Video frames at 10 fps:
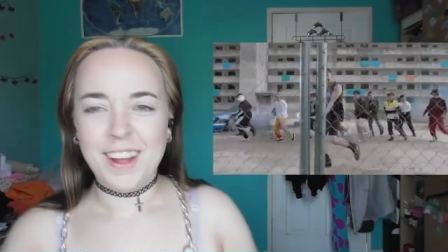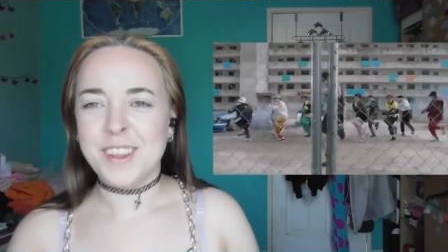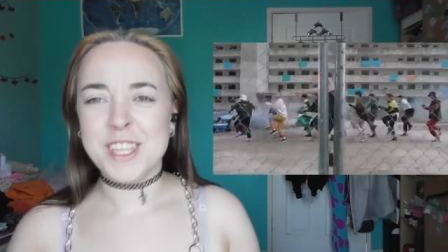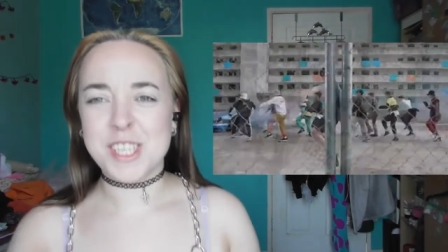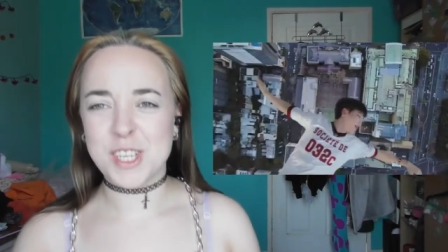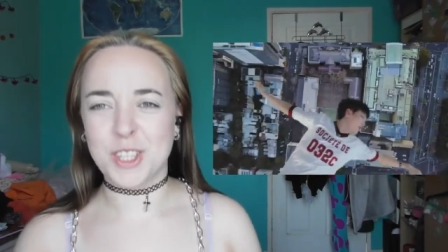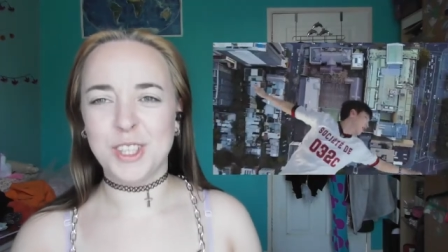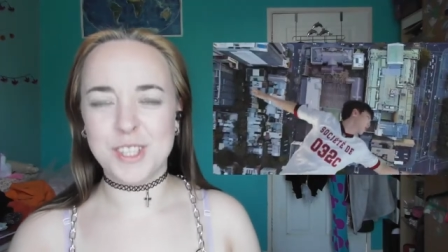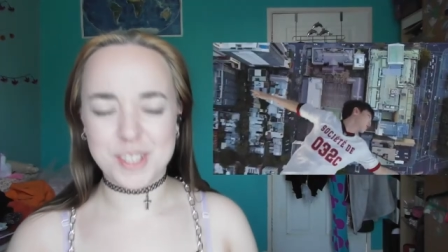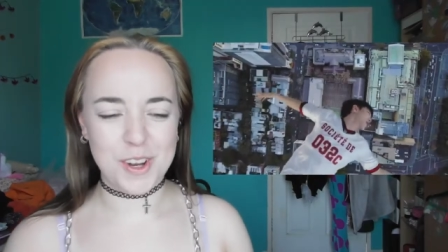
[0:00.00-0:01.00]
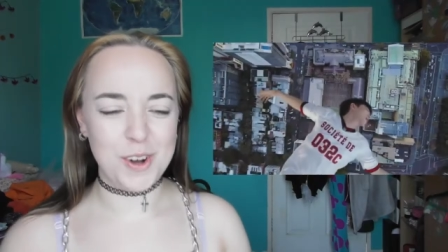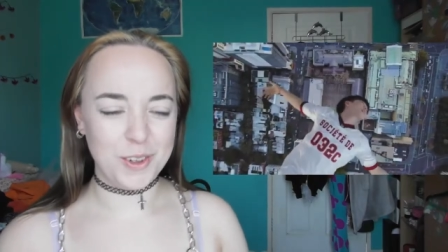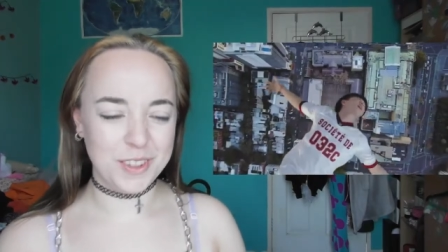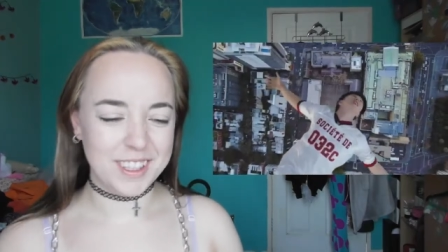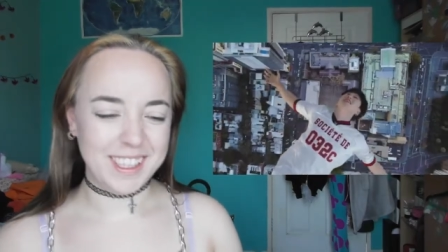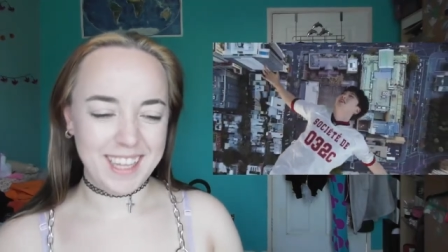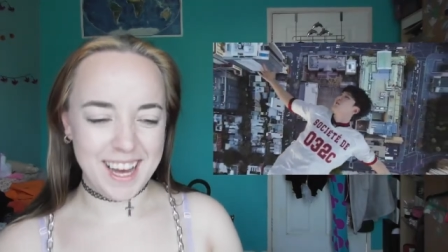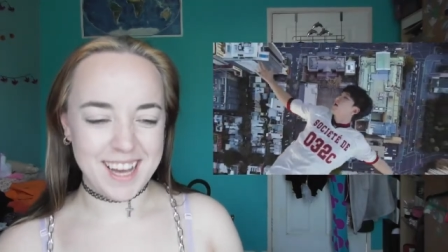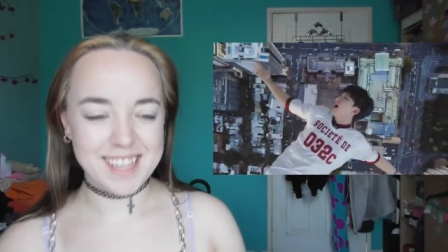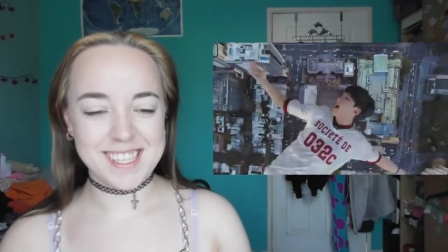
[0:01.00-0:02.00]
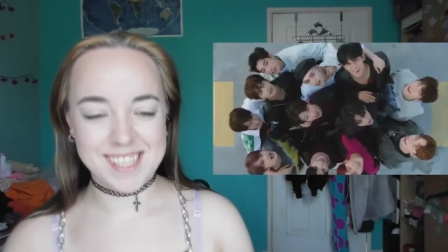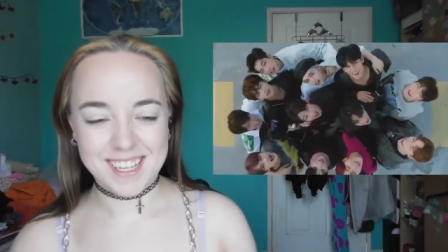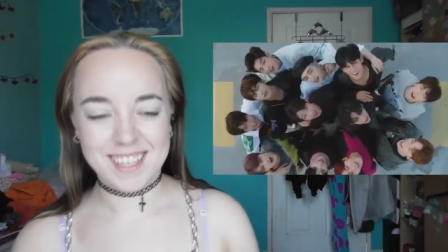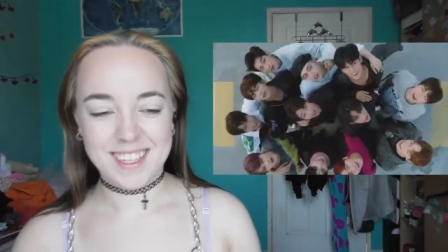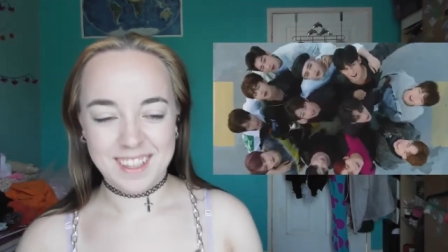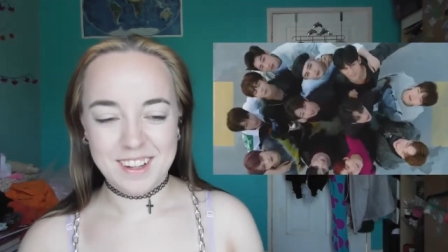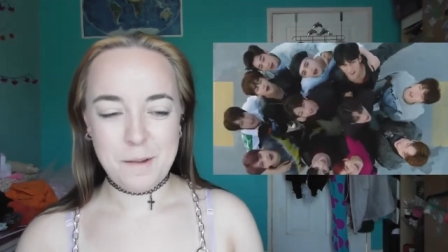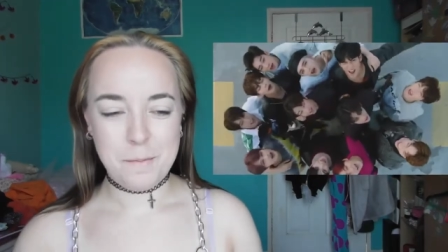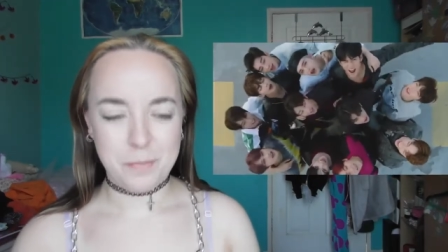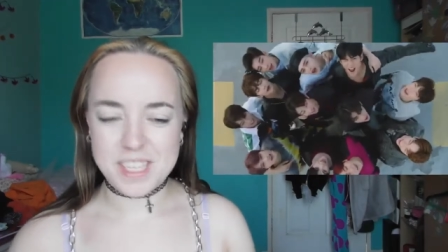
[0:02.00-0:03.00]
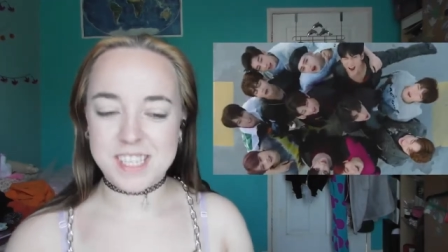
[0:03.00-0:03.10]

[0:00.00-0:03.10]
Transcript: This is a good song, yes. This